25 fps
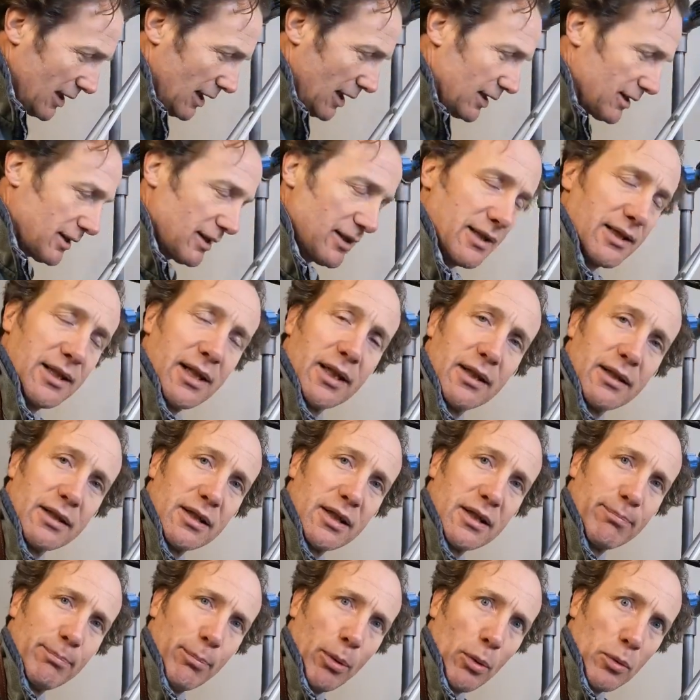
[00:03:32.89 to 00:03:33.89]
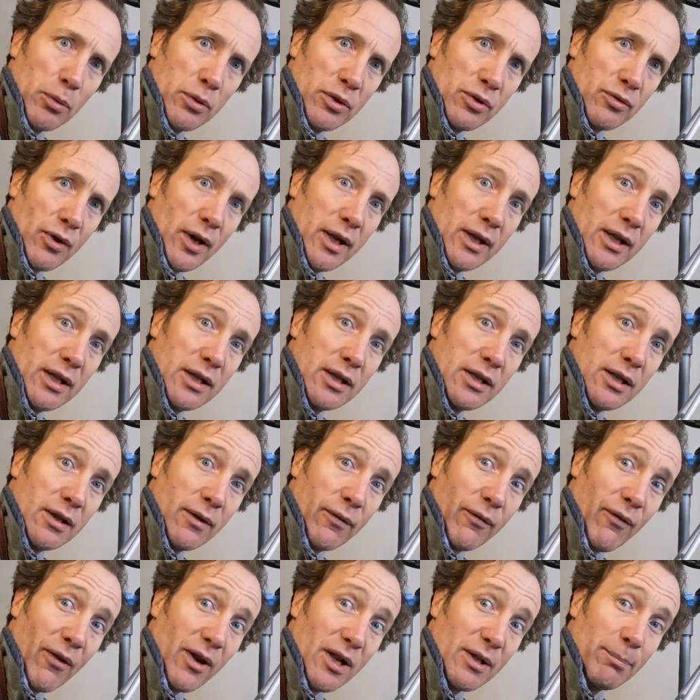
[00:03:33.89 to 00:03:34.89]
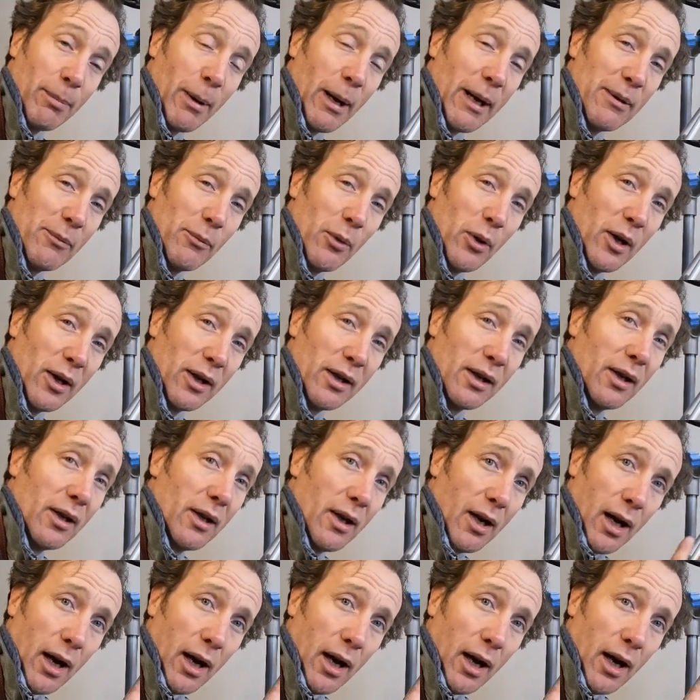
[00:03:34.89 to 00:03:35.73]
and it's going to just pull straight into your fresh paintwork.